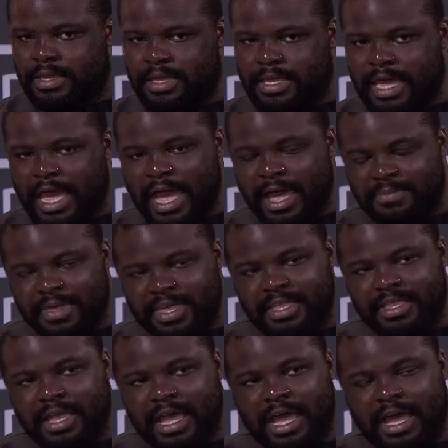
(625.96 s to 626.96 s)
Yeah, I
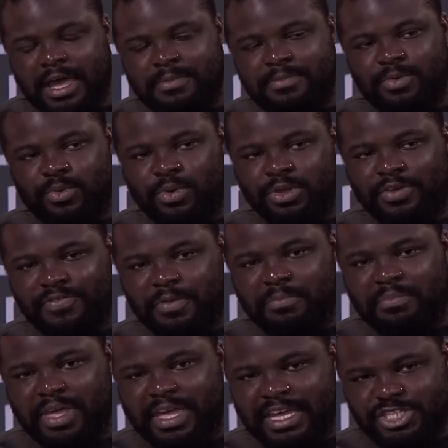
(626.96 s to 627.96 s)
mean, one of the
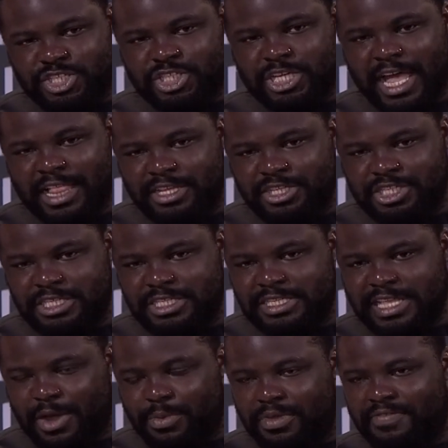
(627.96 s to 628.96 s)
biggest challenges
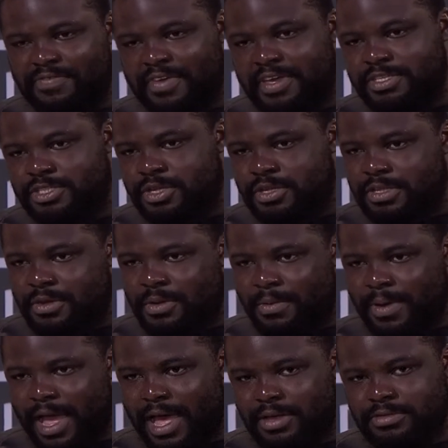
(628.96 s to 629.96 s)
that we face on the
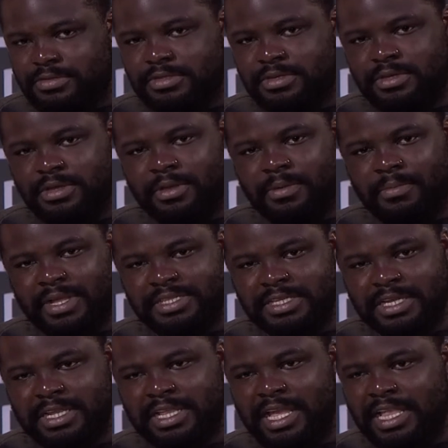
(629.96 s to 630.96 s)
ground,
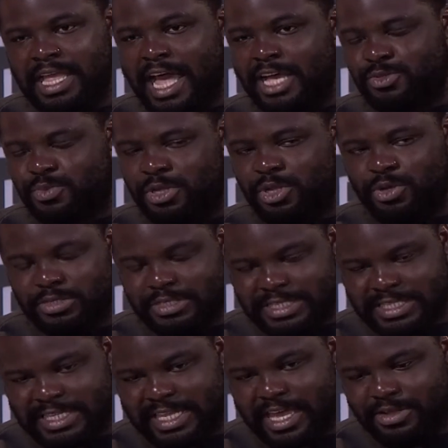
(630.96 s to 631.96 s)
particularly as we look to
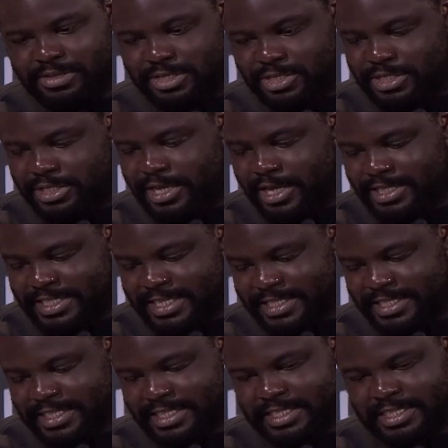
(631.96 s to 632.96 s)
scale the
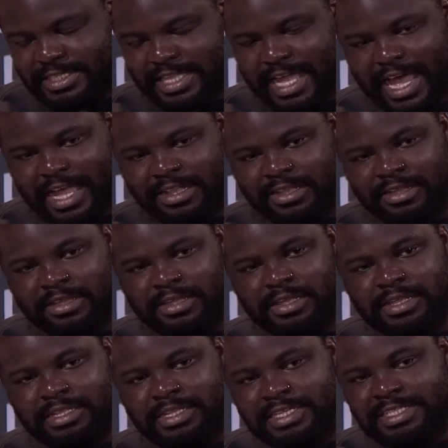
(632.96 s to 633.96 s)
successes that
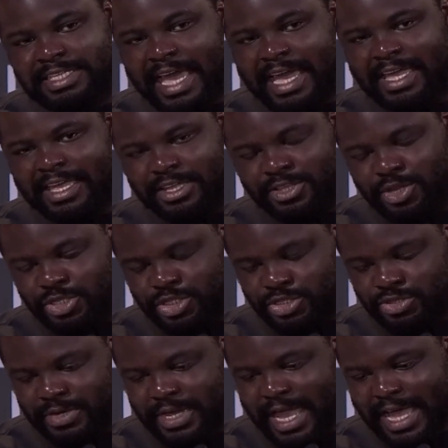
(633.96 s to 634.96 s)
the tech
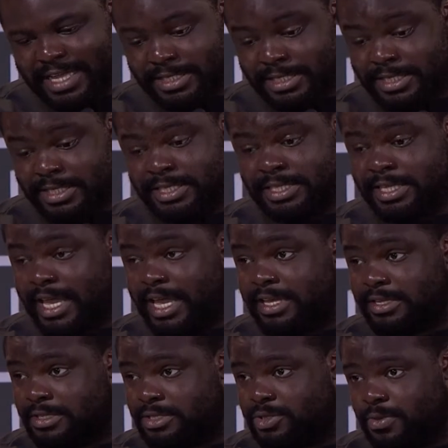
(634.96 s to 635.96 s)
industry has
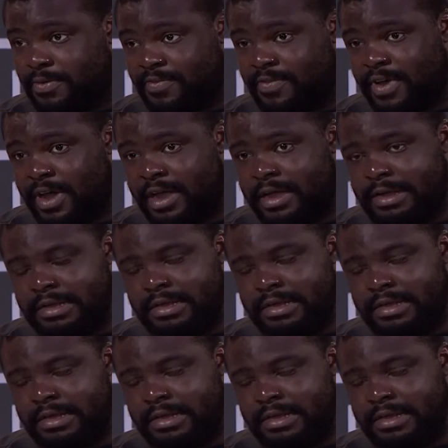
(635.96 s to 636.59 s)
sustained so far,